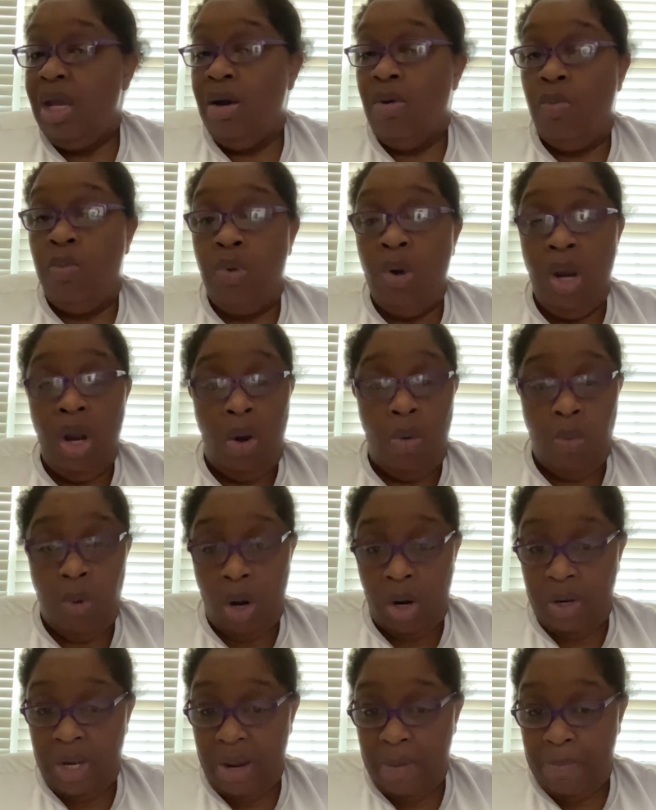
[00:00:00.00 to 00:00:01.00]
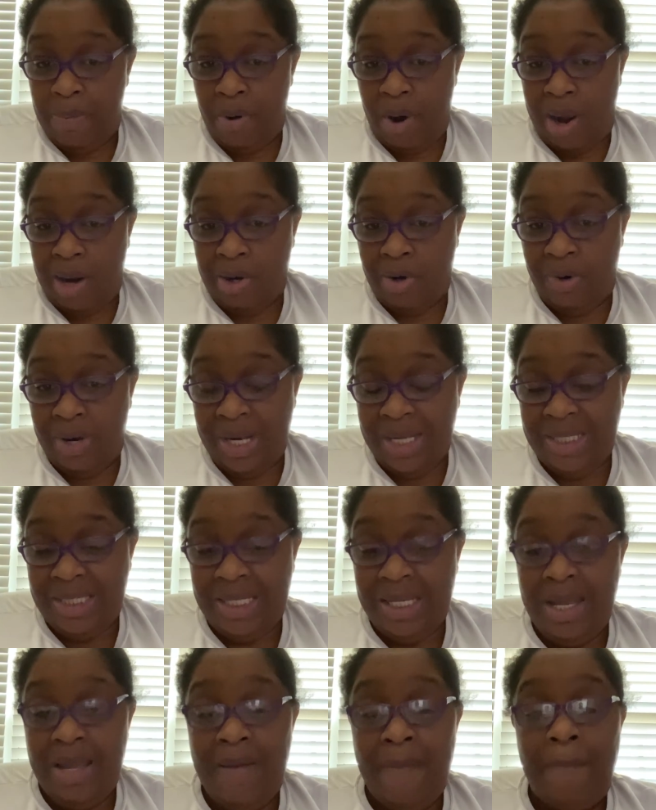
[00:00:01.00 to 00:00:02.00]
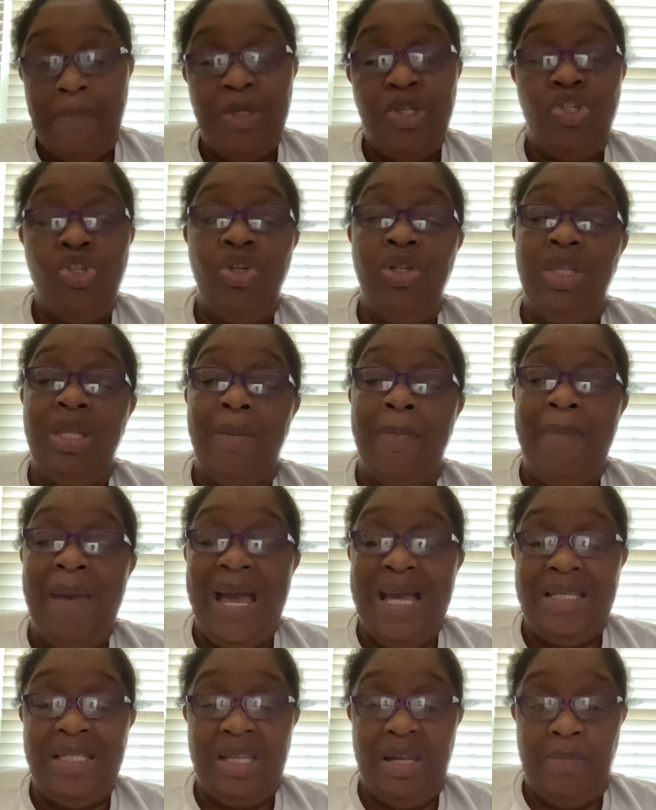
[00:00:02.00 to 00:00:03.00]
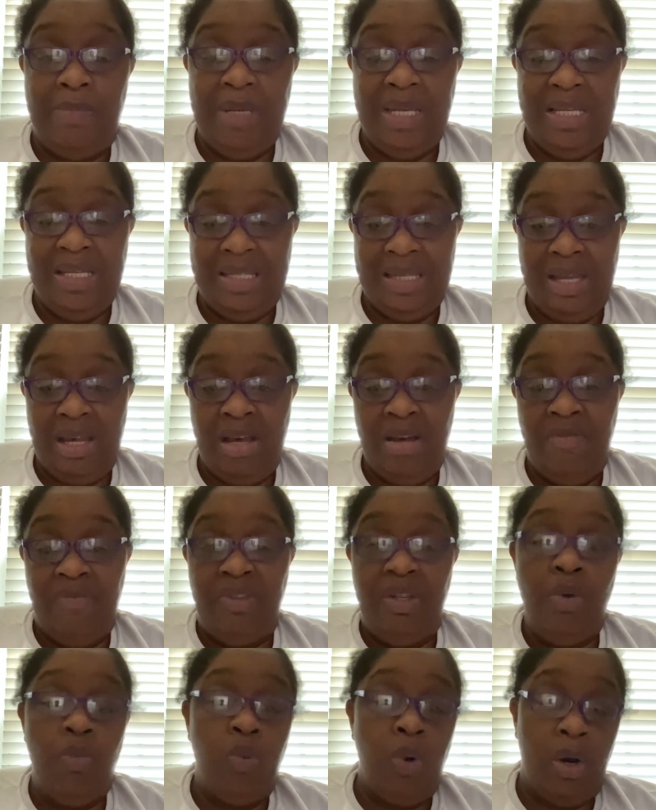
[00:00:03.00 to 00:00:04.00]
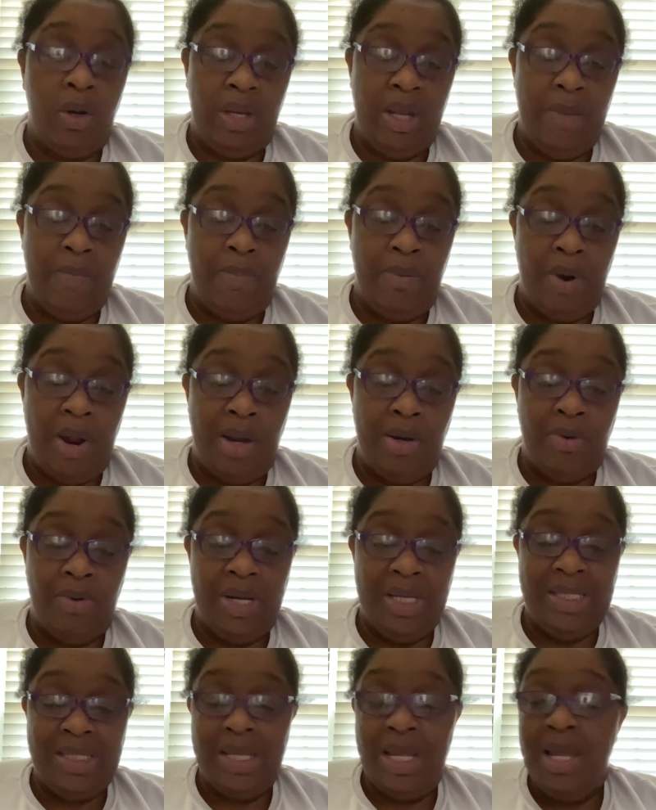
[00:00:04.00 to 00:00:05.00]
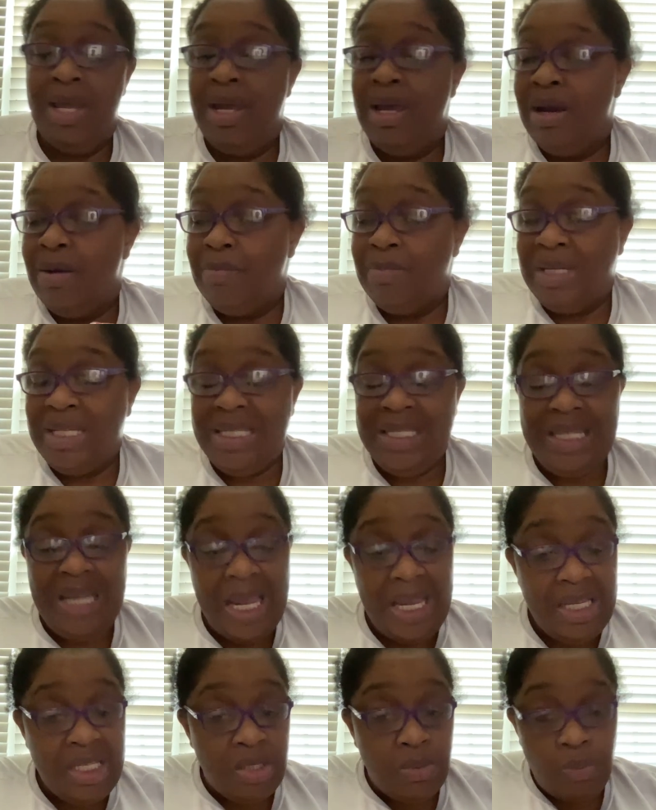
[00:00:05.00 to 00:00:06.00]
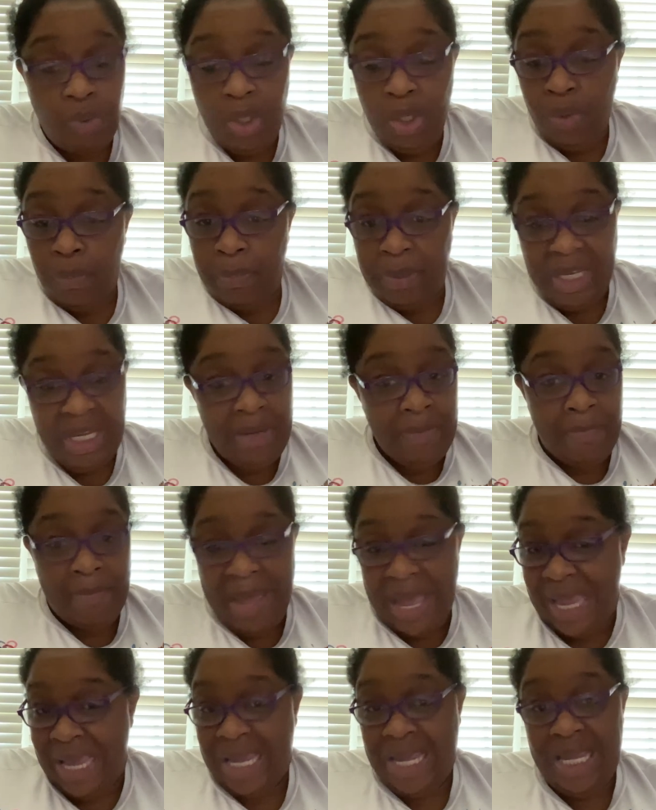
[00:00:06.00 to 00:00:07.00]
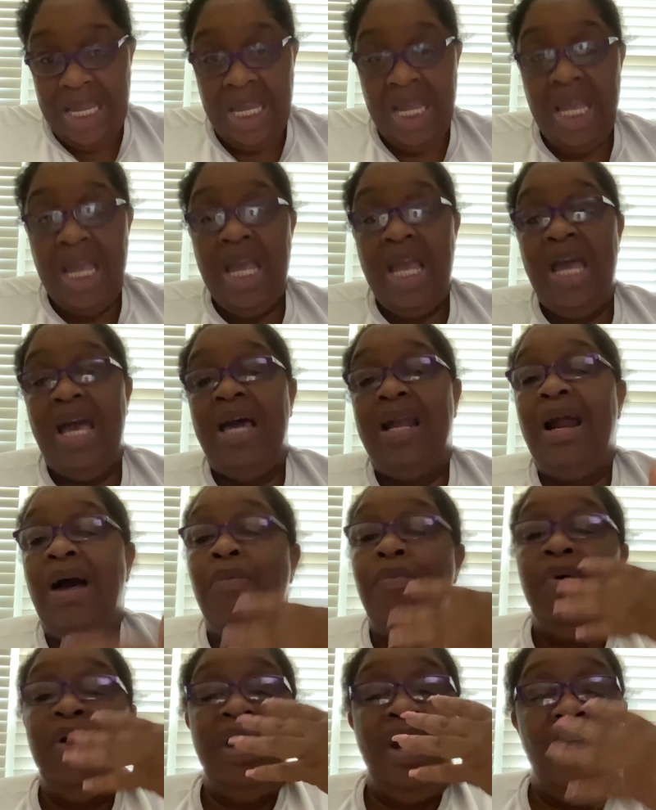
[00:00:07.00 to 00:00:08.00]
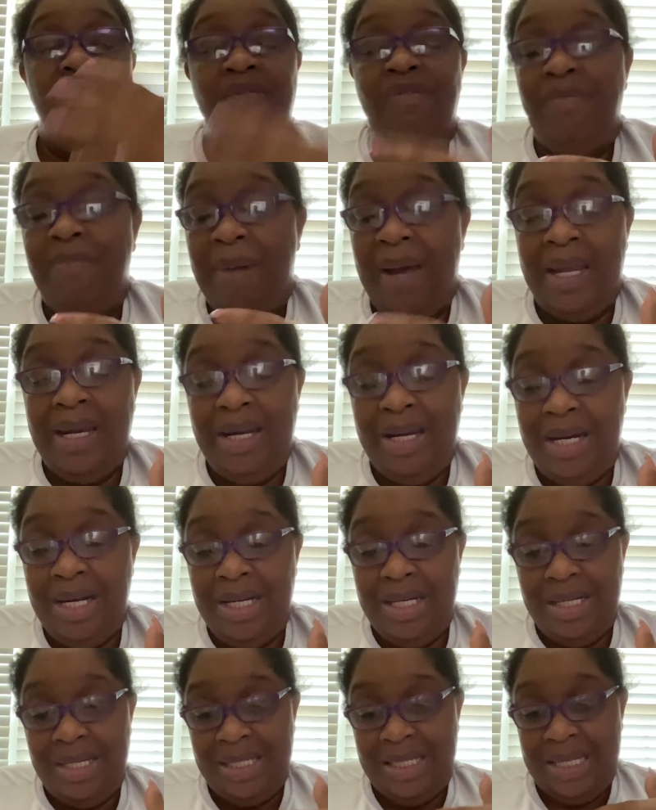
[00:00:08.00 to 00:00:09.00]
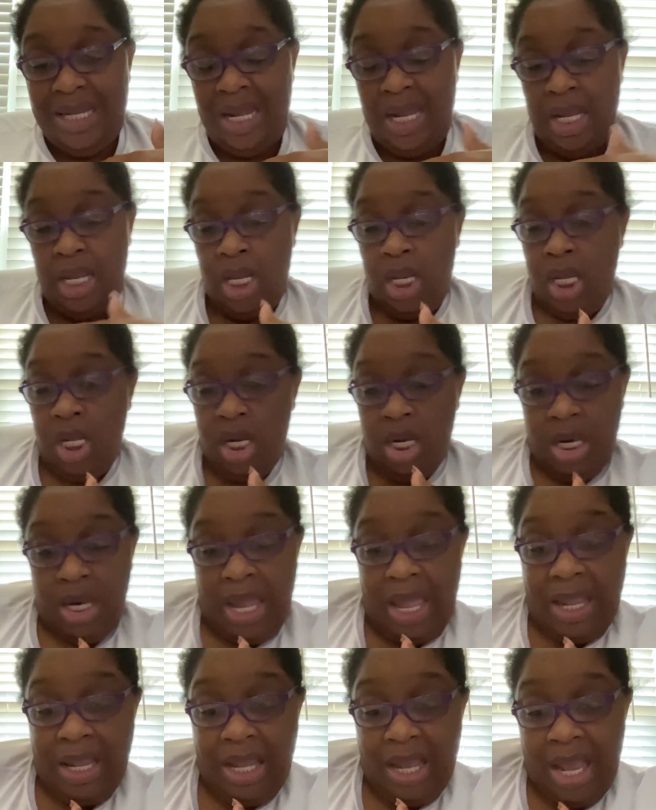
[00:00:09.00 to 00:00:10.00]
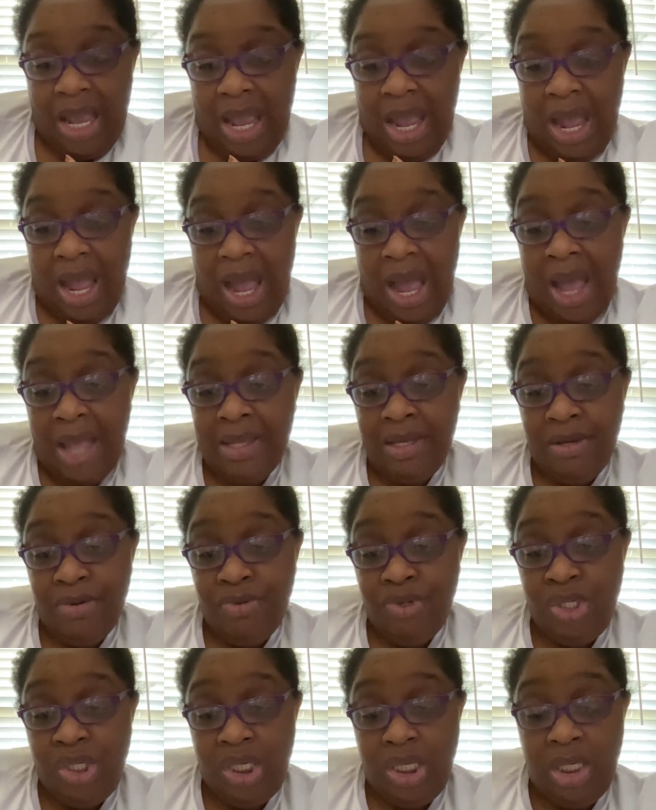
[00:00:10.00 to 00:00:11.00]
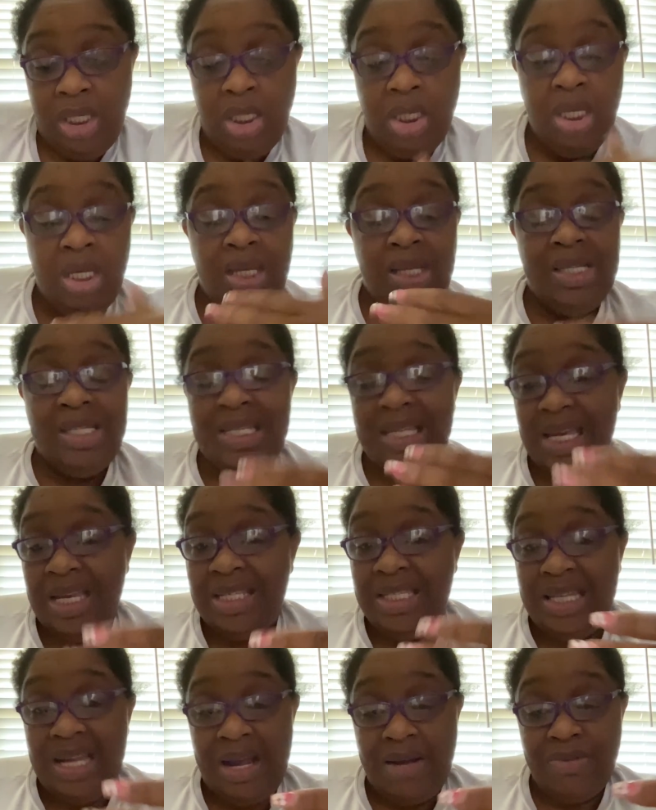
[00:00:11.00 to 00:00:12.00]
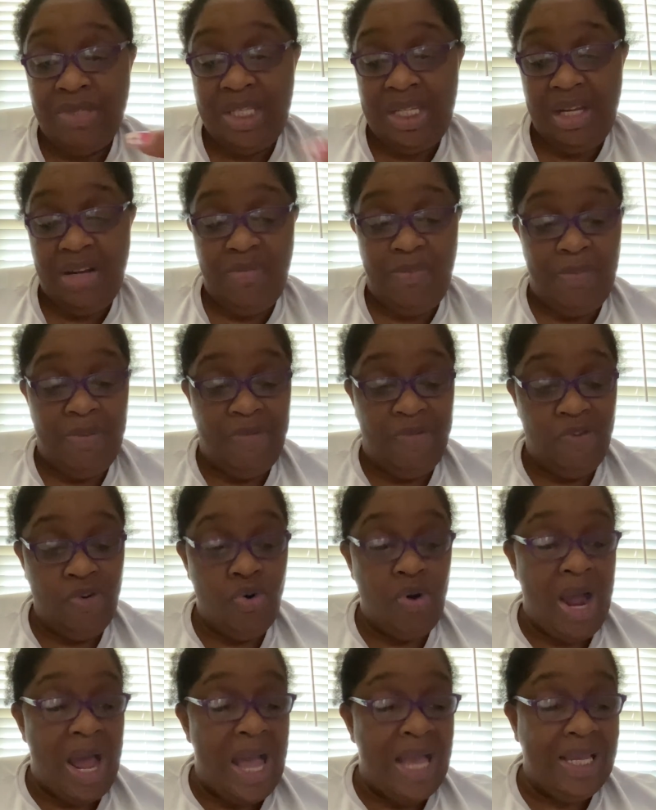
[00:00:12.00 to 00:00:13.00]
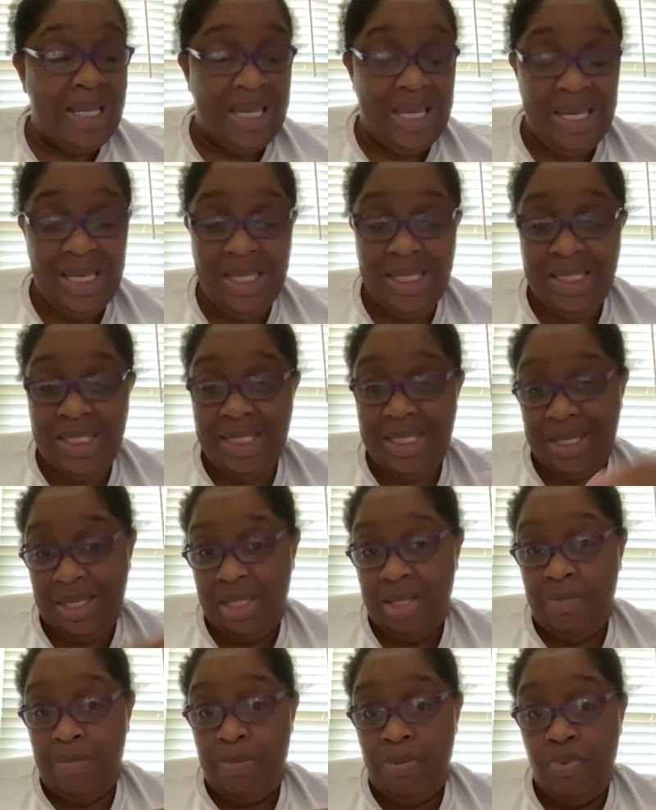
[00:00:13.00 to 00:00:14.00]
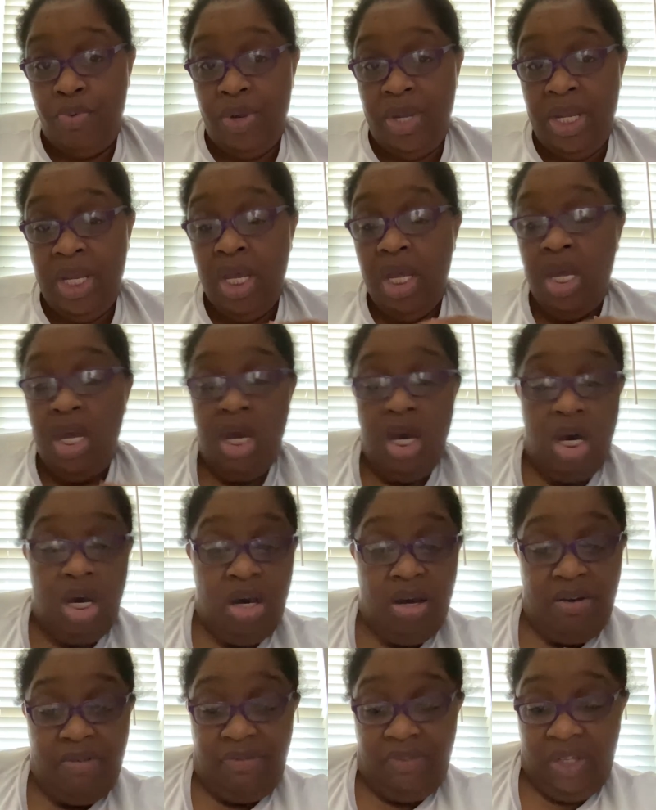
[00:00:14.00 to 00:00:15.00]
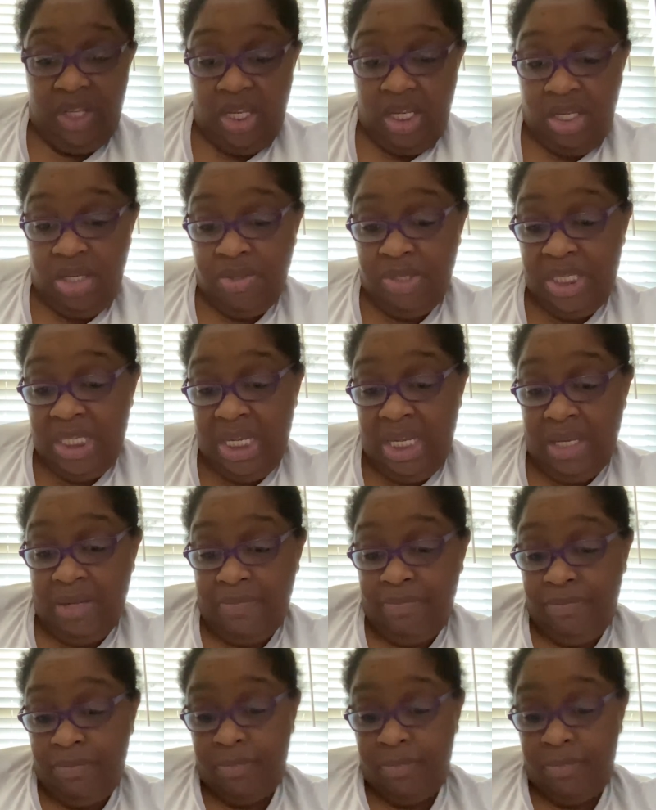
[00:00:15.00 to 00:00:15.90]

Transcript: We're a work in progress, but you're the masterpiece of the work in progress. Mistakes will be made. And I want everybody to understand, like, I usually test out stuff before I get to the point of, you see,